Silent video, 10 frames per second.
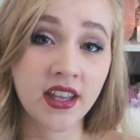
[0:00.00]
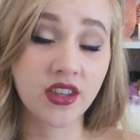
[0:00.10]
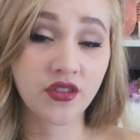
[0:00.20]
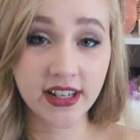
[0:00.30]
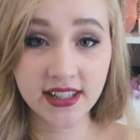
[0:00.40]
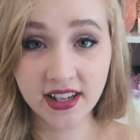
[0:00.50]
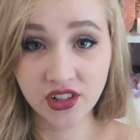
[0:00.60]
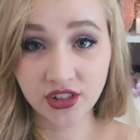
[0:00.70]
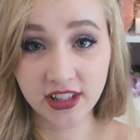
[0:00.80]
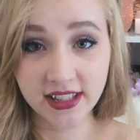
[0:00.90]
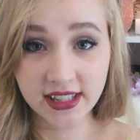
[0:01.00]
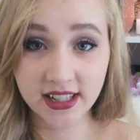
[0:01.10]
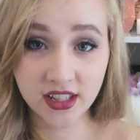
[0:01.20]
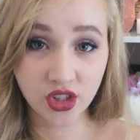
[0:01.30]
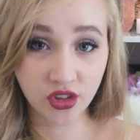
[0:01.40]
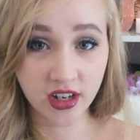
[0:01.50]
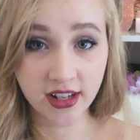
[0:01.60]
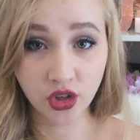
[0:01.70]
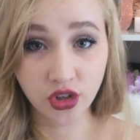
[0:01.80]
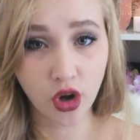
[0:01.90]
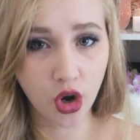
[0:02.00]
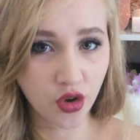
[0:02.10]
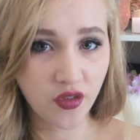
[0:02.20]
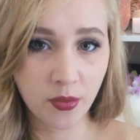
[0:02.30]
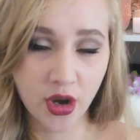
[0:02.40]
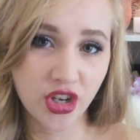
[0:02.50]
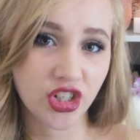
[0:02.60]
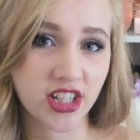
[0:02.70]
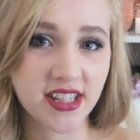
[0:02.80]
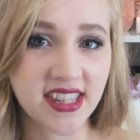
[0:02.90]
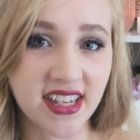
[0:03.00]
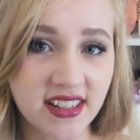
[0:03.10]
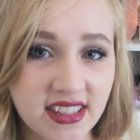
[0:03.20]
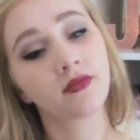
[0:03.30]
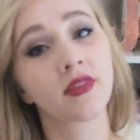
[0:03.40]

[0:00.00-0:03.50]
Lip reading: The reason I do this is so that I don't over purchase things.